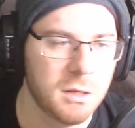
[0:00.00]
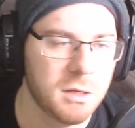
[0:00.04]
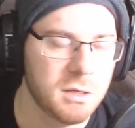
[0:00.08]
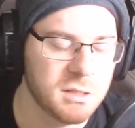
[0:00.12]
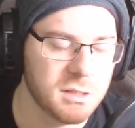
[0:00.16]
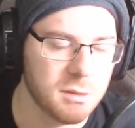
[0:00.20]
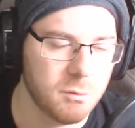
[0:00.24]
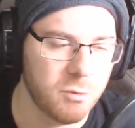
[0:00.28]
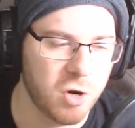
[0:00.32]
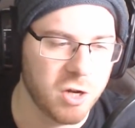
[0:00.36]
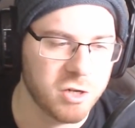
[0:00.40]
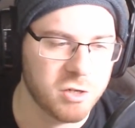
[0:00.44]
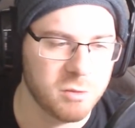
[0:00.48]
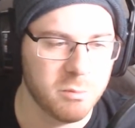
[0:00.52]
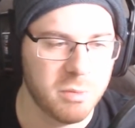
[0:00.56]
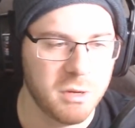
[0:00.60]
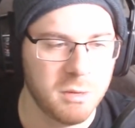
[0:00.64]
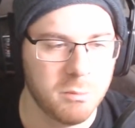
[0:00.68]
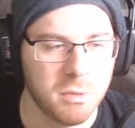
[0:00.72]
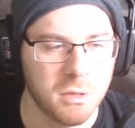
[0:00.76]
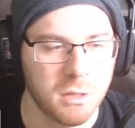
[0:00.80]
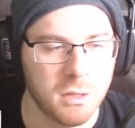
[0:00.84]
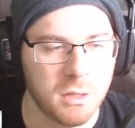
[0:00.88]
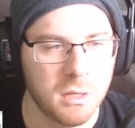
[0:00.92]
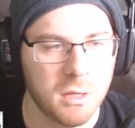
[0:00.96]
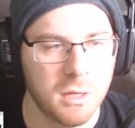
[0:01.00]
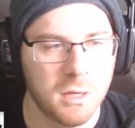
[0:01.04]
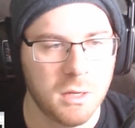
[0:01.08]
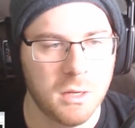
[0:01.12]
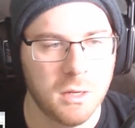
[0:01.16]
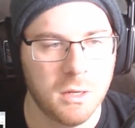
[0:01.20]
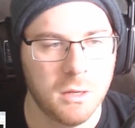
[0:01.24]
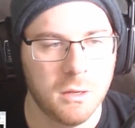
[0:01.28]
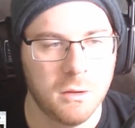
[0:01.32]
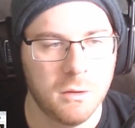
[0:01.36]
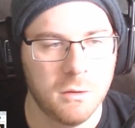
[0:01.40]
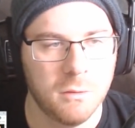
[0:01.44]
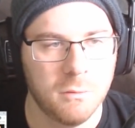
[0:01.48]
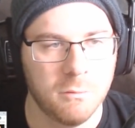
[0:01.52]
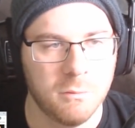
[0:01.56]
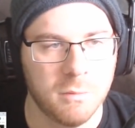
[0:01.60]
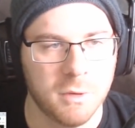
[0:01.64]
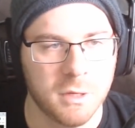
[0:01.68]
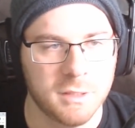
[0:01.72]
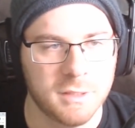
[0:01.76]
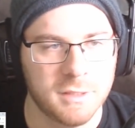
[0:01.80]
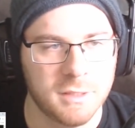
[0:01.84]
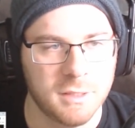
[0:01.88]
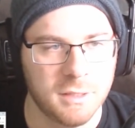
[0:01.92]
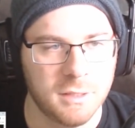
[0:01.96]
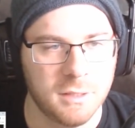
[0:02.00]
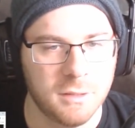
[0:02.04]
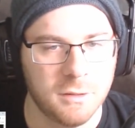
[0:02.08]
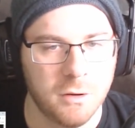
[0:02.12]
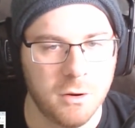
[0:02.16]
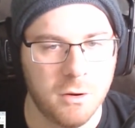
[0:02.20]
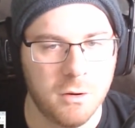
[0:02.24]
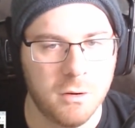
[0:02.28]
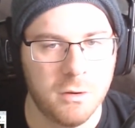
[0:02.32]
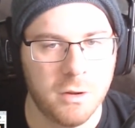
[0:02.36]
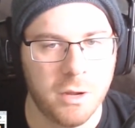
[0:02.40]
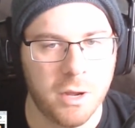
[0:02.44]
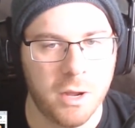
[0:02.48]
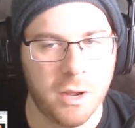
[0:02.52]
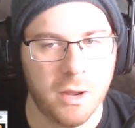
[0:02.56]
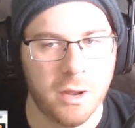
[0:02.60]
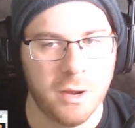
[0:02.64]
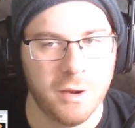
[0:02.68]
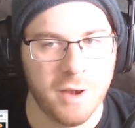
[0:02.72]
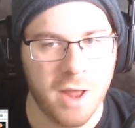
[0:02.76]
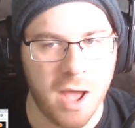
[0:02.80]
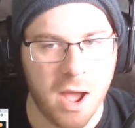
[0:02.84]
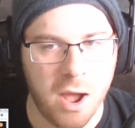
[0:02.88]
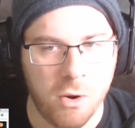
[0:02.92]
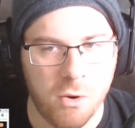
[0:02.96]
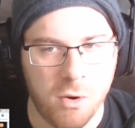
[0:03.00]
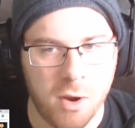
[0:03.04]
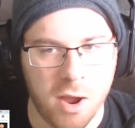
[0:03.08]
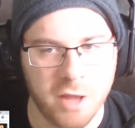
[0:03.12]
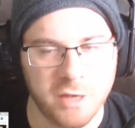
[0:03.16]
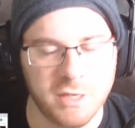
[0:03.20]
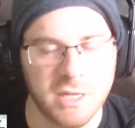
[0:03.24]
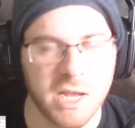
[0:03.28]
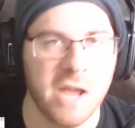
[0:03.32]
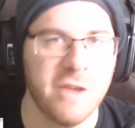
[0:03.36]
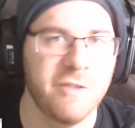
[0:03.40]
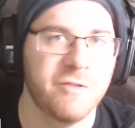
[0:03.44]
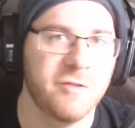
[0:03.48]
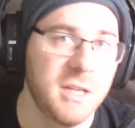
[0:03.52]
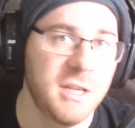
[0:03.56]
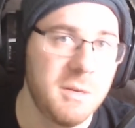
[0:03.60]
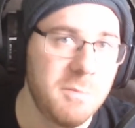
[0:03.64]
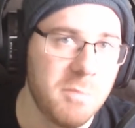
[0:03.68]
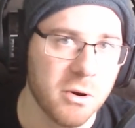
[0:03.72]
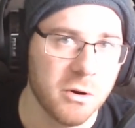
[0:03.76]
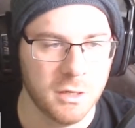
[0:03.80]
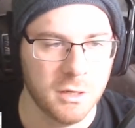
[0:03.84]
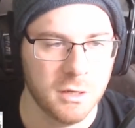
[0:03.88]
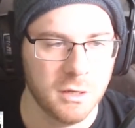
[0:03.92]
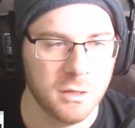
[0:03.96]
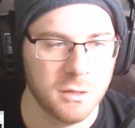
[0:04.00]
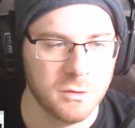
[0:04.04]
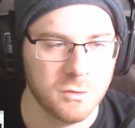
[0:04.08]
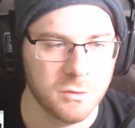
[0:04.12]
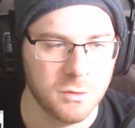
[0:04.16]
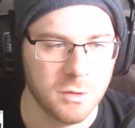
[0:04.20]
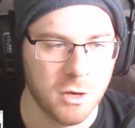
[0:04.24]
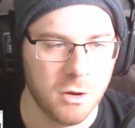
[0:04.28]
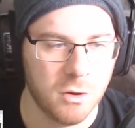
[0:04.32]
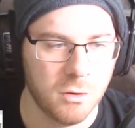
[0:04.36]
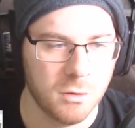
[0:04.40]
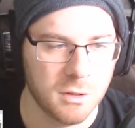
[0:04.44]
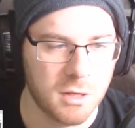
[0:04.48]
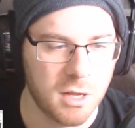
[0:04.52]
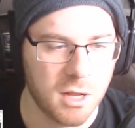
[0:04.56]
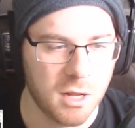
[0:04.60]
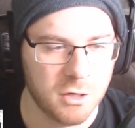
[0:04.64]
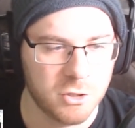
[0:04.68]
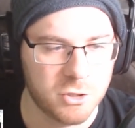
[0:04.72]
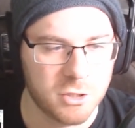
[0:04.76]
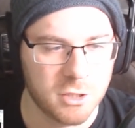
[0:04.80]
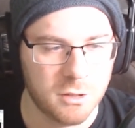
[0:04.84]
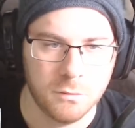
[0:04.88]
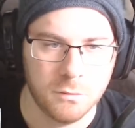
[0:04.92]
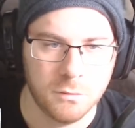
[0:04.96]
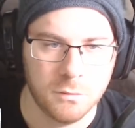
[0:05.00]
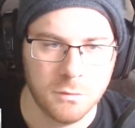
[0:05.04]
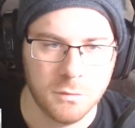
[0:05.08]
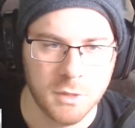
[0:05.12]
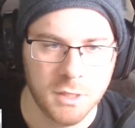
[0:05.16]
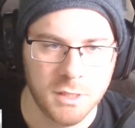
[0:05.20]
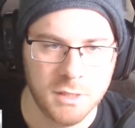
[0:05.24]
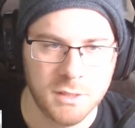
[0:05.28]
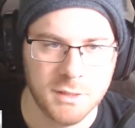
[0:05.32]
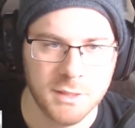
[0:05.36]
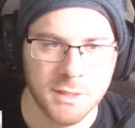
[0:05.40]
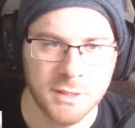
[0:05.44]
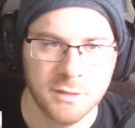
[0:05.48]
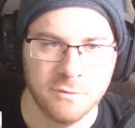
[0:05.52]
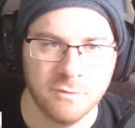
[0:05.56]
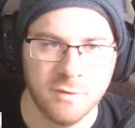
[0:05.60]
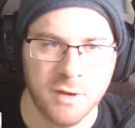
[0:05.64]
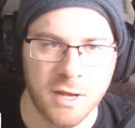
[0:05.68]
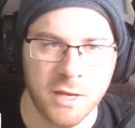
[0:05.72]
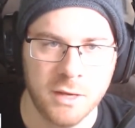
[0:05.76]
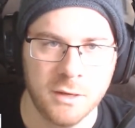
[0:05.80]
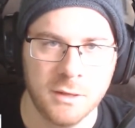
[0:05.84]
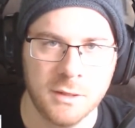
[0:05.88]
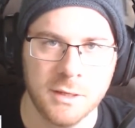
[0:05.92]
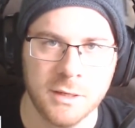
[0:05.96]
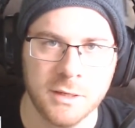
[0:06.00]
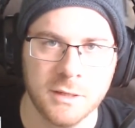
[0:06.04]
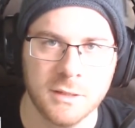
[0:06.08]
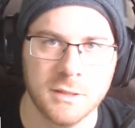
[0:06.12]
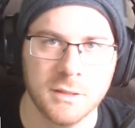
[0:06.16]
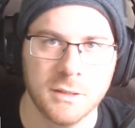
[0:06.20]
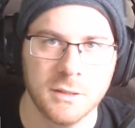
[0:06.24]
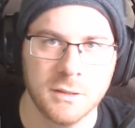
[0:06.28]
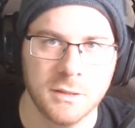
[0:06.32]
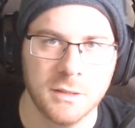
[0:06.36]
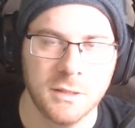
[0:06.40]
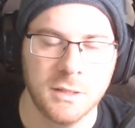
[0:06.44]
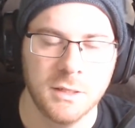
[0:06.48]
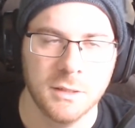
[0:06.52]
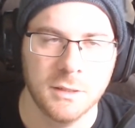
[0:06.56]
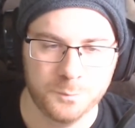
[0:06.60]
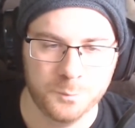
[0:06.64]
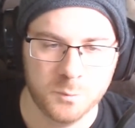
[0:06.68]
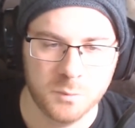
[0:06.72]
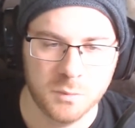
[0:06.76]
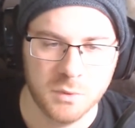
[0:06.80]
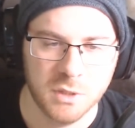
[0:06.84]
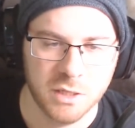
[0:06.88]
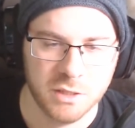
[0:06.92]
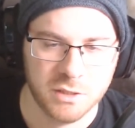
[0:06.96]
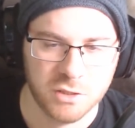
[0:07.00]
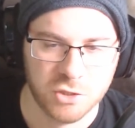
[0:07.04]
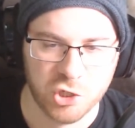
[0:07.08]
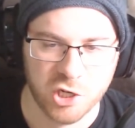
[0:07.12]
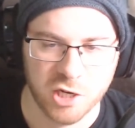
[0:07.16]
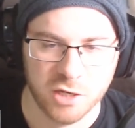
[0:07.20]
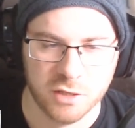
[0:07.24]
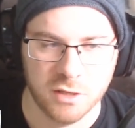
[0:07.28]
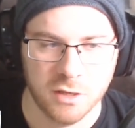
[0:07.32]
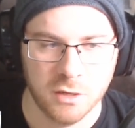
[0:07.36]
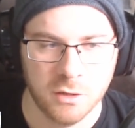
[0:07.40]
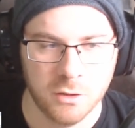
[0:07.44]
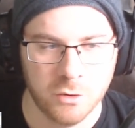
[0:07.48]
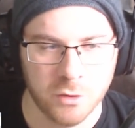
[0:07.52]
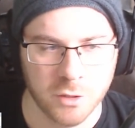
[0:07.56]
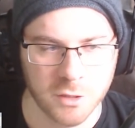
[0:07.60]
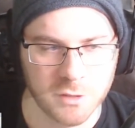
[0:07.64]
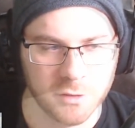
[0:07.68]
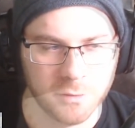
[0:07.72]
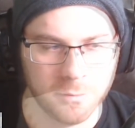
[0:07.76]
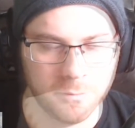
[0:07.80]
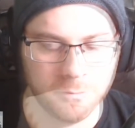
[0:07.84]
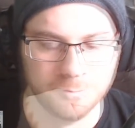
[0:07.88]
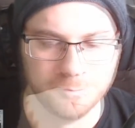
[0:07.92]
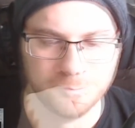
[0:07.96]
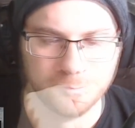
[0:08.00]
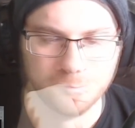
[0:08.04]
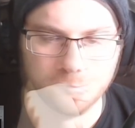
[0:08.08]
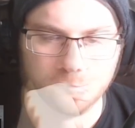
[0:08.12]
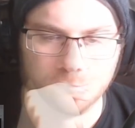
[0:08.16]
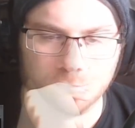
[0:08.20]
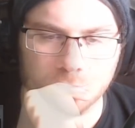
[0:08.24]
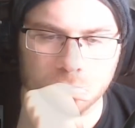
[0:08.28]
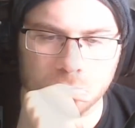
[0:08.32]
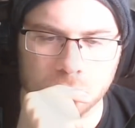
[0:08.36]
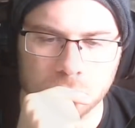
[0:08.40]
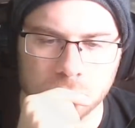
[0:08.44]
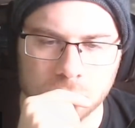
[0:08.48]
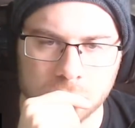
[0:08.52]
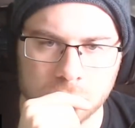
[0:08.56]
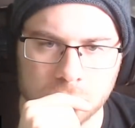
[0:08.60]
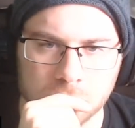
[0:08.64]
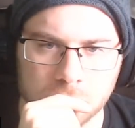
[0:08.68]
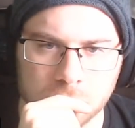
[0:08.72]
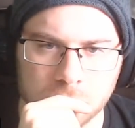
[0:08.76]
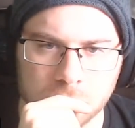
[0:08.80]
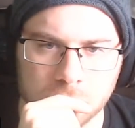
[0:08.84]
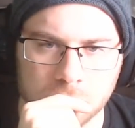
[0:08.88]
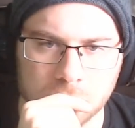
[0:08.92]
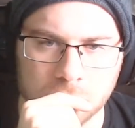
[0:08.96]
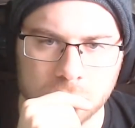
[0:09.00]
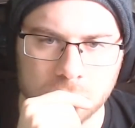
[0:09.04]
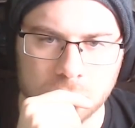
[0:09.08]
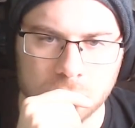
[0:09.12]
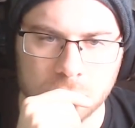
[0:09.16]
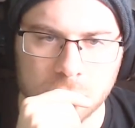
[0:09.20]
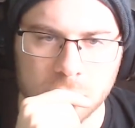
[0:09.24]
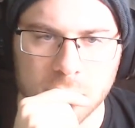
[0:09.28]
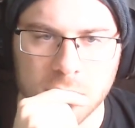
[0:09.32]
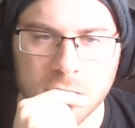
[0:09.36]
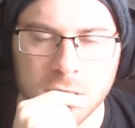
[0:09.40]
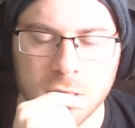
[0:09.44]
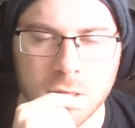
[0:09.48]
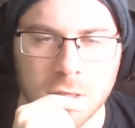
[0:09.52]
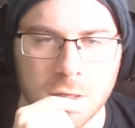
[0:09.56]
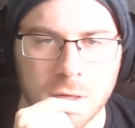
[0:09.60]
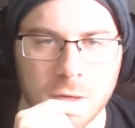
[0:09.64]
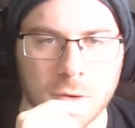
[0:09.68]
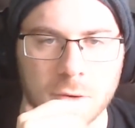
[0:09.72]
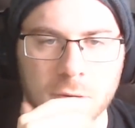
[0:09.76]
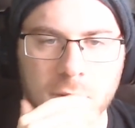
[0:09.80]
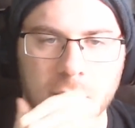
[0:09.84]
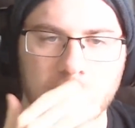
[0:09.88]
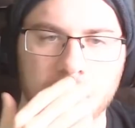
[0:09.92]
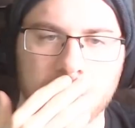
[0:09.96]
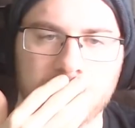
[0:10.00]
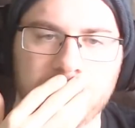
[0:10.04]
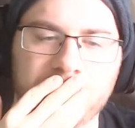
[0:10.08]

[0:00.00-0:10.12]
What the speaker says: Russian people. But, you know, now I dive deeper into the whole culture. This is violent indeed. Let's check the lyrics. Okay.